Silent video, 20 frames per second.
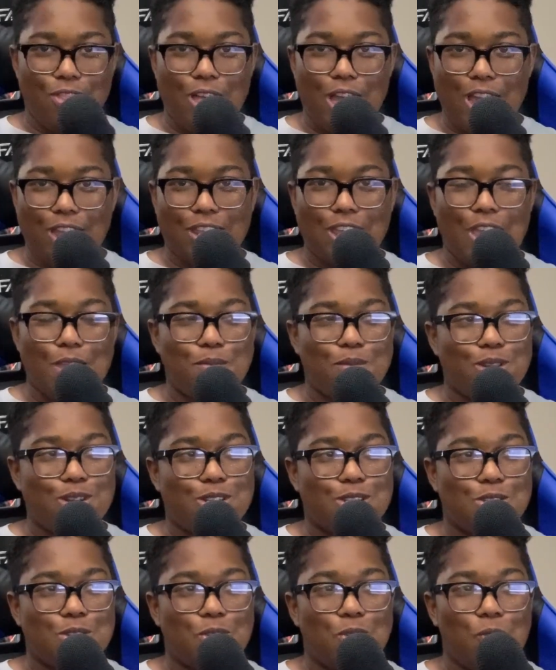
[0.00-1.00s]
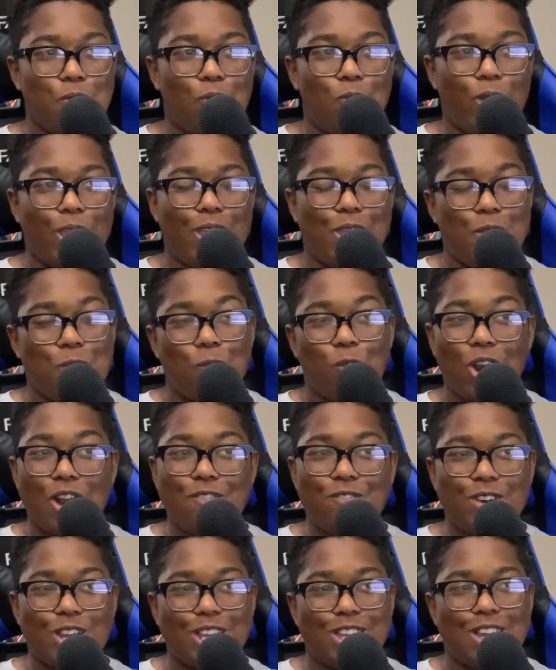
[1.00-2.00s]
then that came into, wait, what
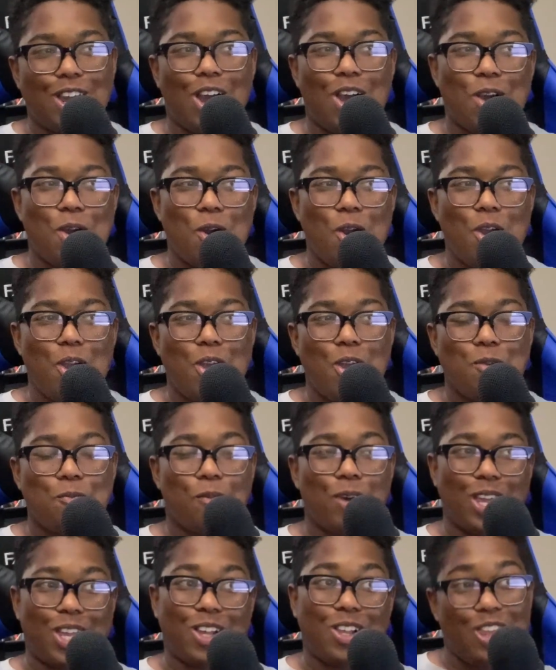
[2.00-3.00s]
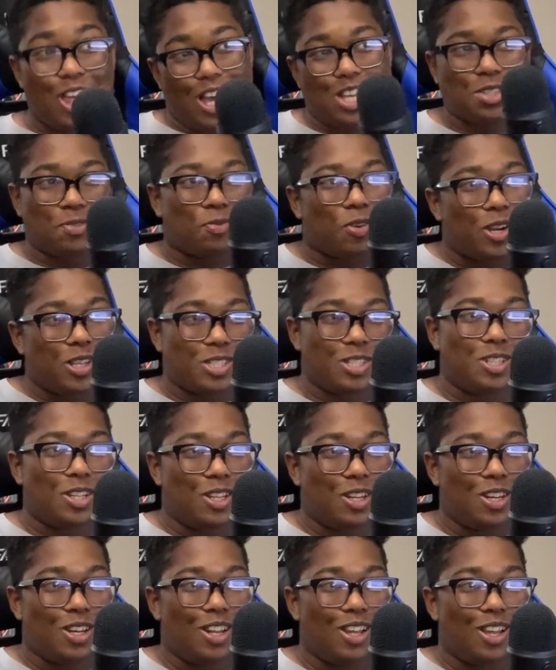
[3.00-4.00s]
if I got my class president